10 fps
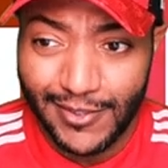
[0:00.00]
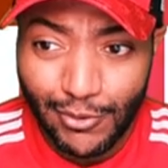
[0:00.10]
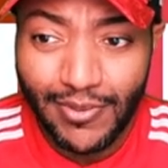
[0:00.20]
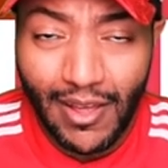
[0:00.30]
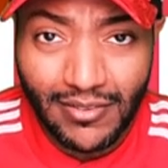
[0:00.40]

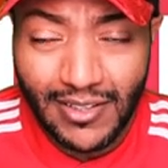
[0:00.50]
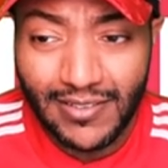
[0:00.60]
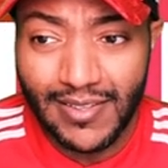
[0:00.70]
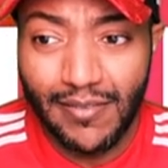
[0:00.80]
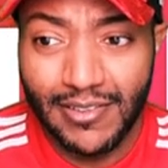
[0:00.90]

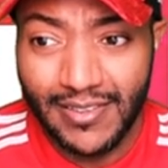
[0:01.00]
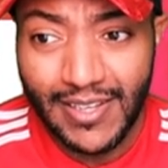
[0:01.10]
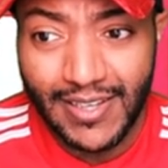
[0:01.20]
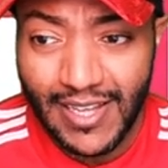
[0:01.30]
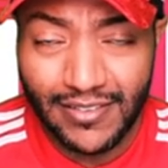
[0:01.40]

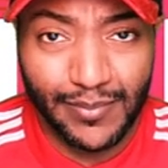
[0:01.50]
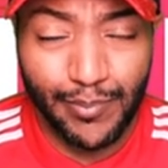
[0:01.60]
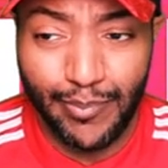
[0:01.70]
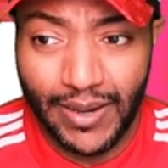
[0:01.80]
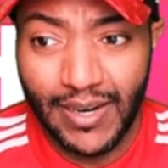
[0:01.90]
2017, that's
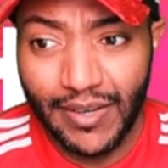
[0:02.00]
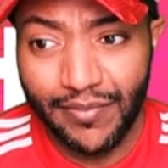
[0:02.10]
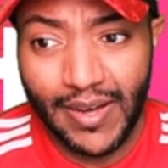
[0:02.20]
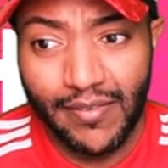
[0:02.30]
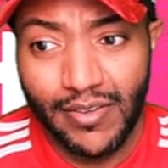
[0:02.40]
barely
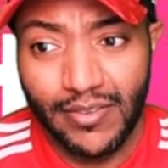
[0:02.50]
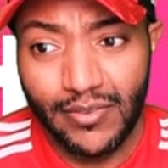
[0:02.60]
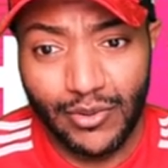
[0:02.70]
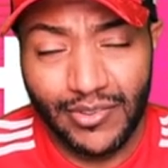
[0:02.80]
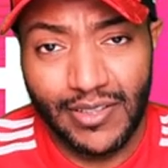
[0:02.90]
five
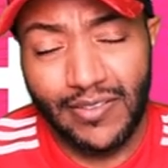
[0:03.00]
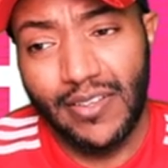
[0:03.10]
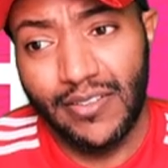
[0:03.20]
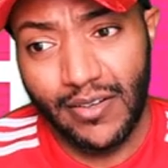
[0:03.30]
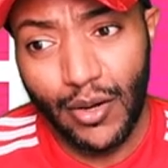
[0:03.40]
years or six
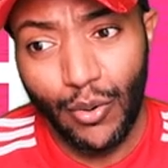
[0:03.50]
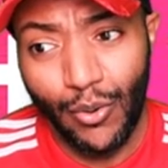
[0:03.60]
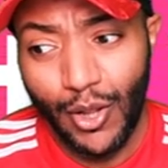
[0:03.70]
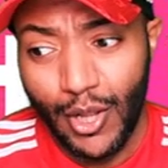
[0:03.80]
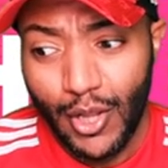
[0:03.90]
years
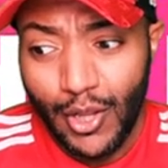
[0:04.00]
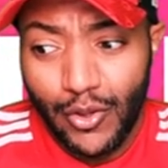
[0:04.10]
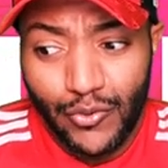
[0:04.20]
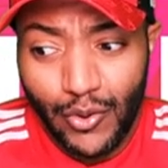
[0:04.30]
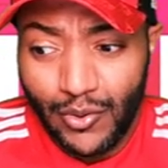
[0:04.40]
ago.
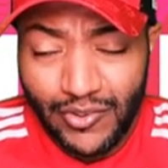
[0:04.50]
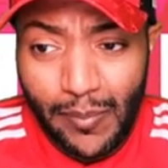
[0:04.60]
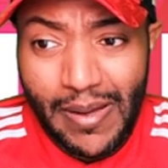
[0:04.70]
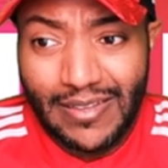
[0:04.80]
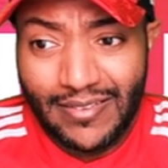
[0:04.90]
So it's
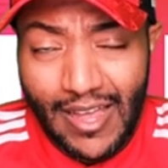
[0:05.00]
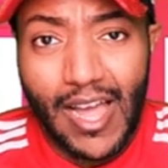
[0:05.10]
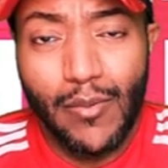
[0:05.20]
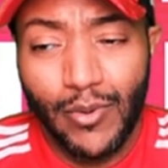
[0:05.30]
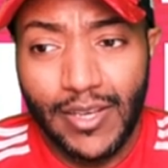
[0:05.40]
about
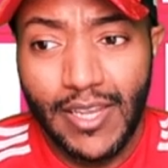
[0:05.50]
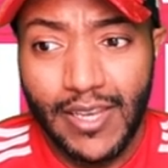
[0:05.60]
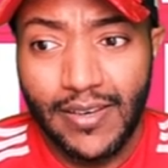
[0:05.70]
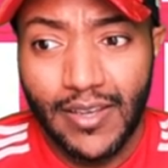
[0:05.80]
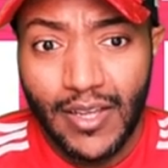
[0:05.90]
time we
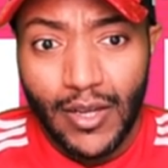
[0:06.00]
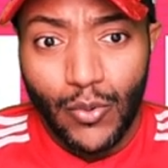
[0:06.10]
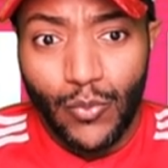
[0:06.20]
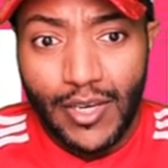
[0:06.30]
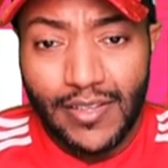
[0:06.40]
need
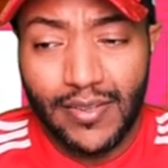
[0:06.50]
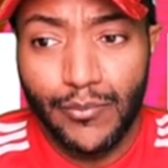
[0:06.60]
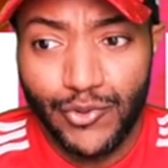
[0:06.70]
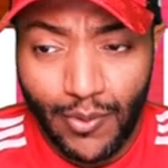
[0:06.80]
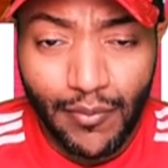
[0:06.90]
we need
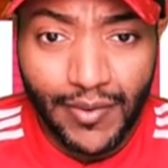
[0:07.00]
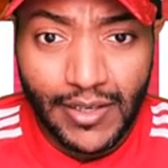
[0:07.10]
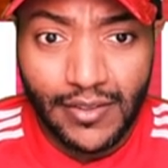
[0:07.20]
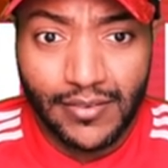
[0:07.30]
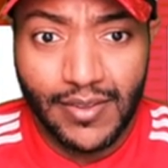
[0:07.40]
some trophy
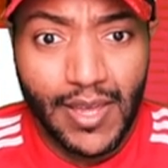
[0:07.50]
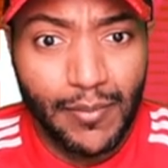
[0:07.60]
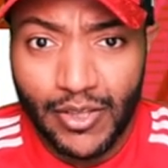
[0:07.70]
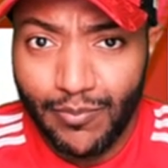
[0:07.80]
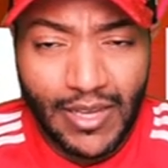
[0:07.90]
in this
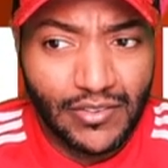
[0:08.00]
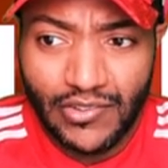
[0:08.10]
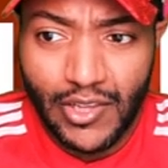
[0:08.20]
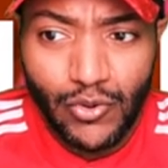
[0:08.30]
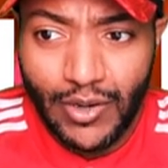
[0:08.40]
team. And
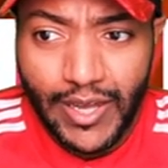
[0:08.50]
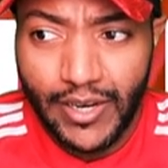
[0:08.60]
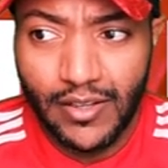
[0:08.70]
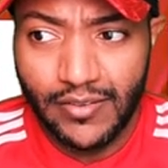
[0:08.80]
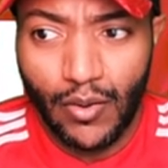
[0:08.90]
Manchester
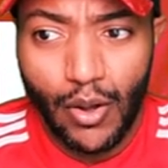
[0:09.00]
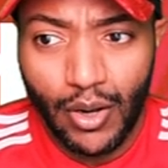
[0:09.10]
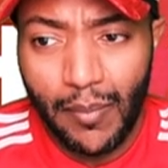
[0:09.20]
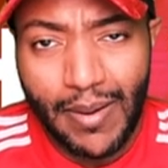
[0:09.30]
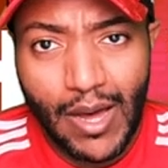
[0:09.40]
United is
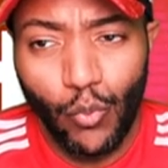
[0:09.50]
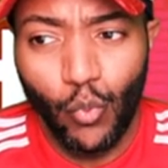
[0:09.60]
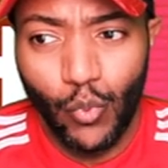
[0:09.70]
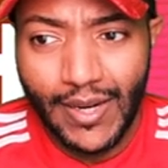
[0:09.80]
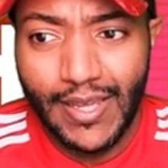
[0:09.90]
all about
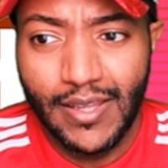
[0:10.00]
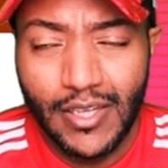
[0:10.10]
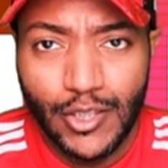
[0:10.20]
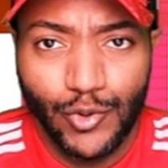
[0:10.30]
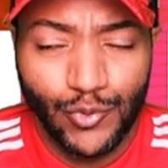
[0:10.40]
winning
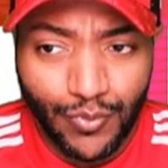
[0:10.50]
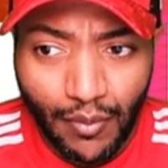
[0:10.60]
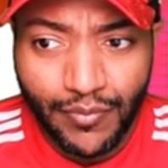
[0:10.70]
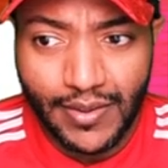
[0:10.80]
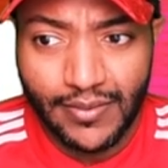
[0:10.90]

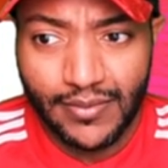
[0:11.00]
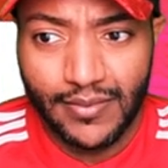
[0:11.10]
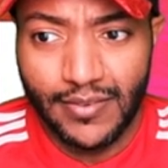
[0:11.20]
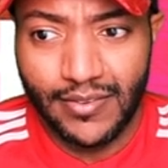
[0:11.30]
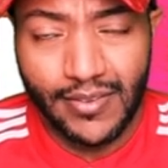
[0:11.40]
trophies.
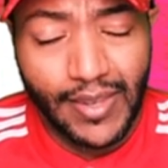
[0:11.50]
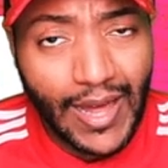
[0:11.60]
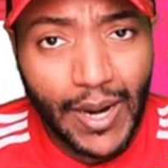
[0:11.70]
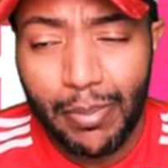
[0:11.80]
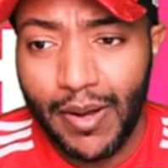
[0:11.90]
It's
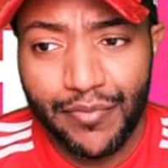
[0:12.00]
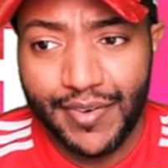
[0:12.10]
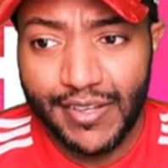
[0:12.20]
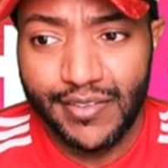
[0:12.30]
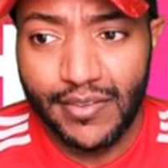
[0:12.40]
not about
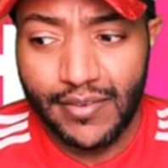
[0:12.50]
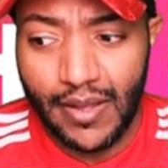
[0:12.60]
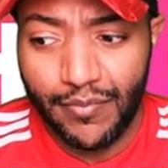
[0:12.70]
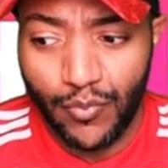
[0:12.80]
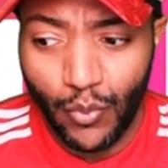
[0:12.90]
finishing
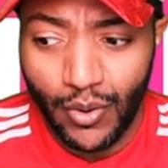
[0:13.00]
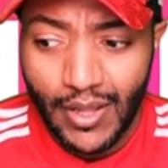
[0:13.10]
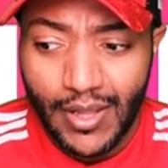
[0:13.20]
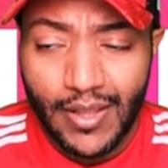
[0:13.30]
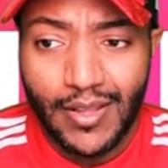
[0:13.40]
top four.
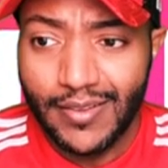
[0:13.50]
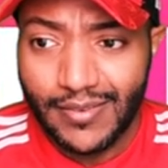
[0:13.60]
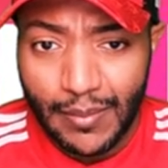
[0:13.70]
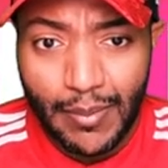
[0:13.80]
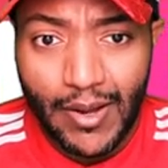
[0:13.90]

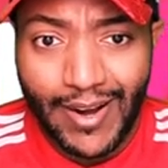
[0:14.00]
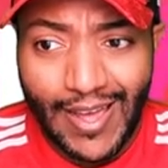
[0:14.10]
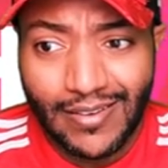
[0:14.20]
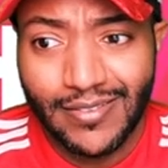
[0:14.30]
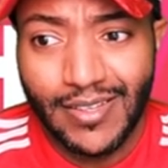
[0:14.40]
It's about
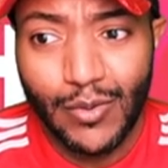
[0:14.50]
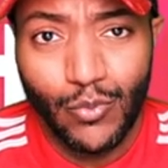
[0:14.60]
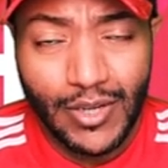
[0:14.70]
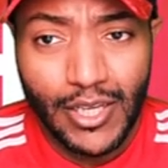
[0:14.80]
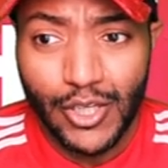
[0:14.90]
actually
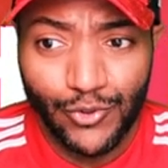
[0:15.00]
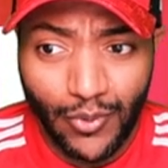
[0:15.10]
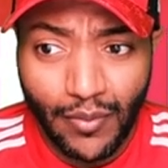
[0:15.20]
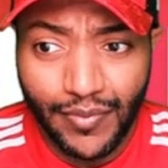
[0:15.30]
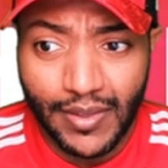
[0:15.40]
winning a
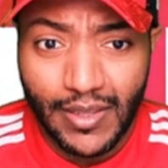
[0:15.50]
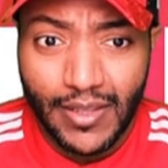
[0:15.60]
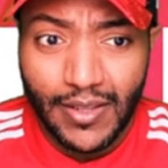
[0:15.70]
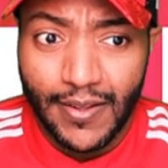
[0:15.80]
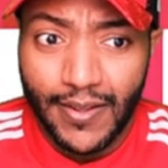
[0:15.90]
trophy.
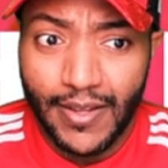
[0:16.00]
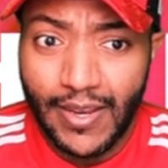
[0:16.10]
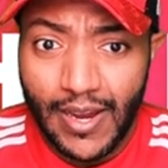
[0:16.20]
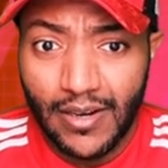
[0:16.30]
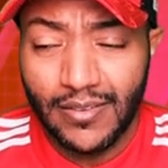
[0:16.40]

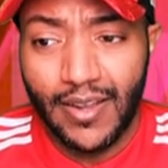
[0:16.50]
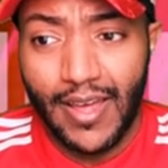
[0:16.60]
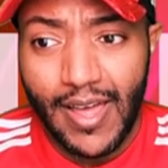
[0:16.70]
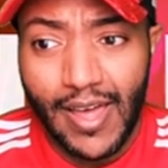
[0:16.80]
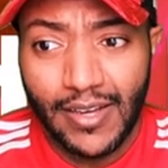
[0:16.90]
And Erik Ten
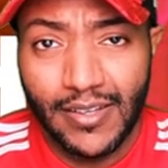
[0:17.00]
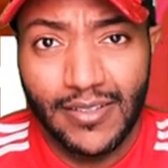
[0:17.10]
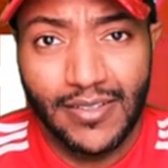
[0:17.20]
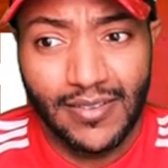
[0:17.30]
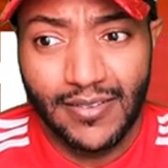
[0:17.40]
Hag
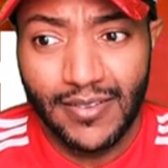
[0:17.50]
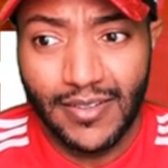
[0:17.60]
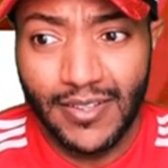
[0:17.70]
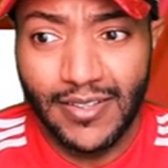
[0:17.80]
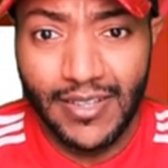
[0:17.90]
could
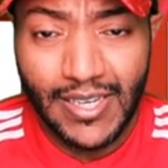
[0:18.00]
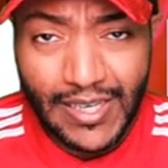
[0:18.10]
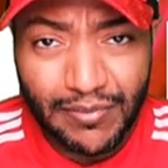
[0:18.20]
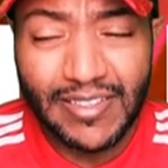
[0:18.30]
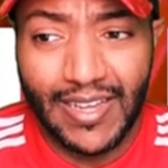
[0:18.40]
could
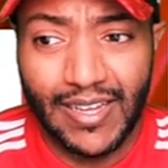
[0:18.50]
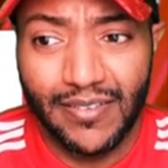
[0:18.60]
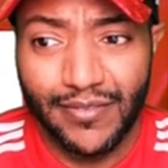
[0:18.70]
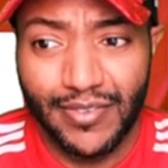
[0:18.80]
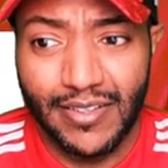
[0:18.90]
deliver that
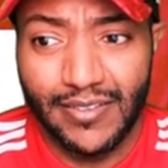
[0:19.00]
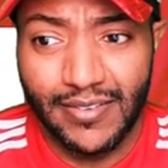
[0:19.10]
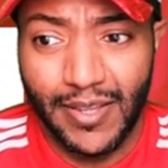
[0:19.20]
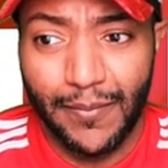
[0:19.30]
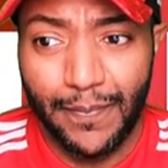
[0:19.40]
for
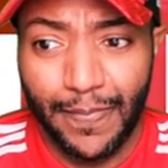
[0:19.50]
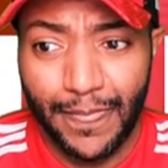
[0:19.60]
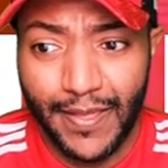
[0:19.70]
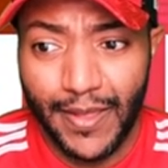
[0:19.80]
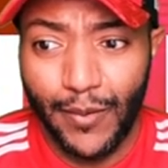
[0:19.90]
this team
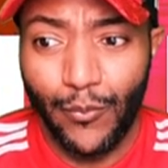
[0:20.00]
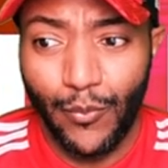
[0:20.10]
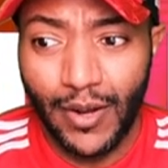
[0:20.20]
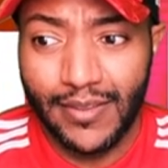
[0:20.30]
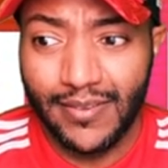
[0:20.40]
and uh,
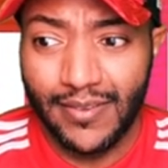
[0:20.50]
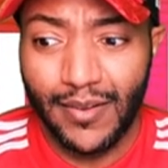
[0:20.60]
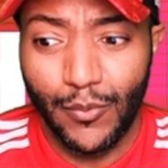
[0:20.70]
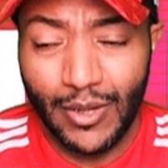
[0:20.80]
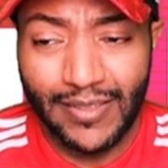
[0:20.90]
what
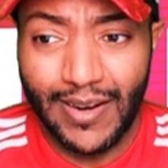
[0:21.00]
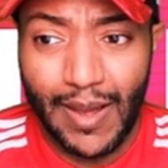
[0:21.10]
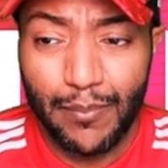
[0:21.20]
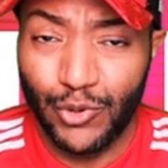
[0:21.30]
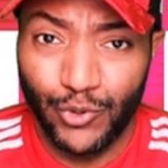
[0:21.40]
what an
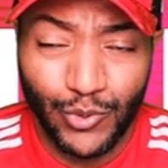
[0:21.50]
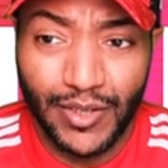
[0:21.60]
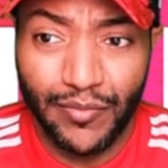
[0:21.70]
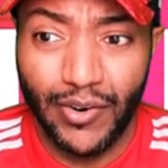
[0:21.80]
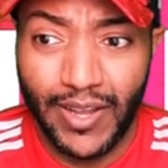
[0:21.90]

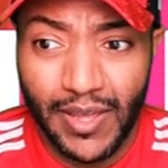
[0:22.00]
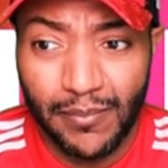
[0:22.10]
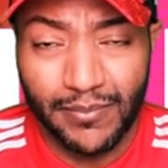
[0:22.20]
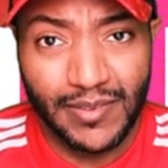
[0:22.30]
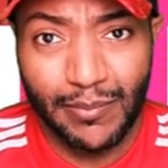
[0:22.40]
opportunity for
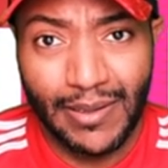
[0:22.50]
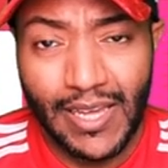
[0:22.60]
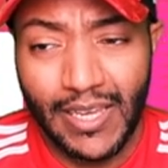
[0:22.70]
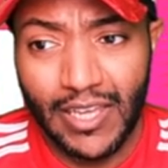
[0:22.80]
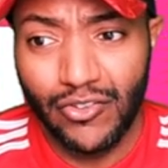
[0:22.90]
him to
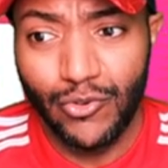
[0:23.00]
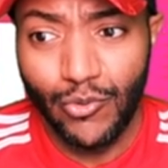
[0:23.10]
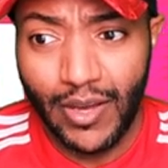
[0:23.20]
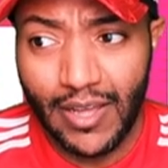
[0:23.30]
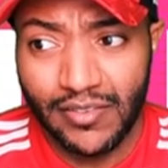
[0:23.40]
play against
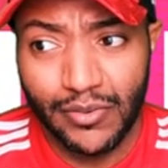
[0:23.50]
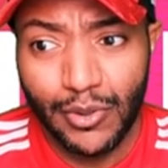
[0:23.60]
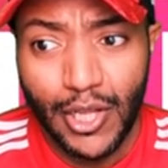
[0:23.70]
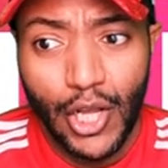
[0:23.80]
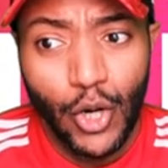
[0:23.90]

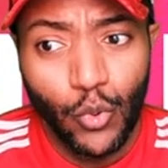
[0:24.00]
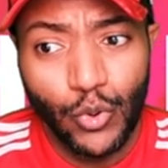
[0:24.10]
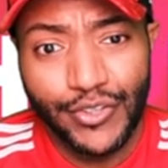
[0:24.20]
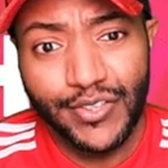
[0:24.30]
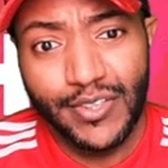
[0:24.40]
Newcastle,
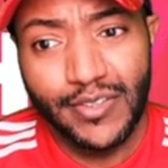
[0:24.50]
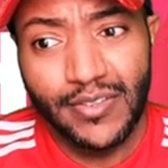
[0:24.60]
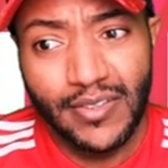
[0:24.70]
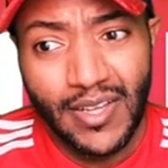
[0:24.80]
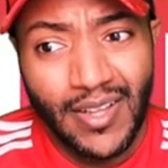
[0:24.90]
which is